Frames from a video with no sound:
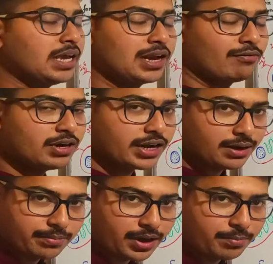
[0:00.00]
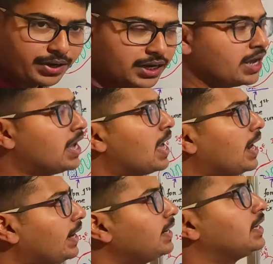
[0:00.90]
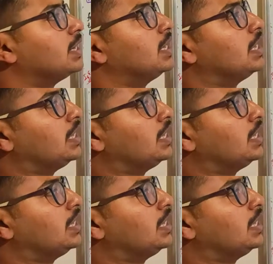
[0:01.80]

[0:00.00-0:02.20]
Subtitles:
in our environment, and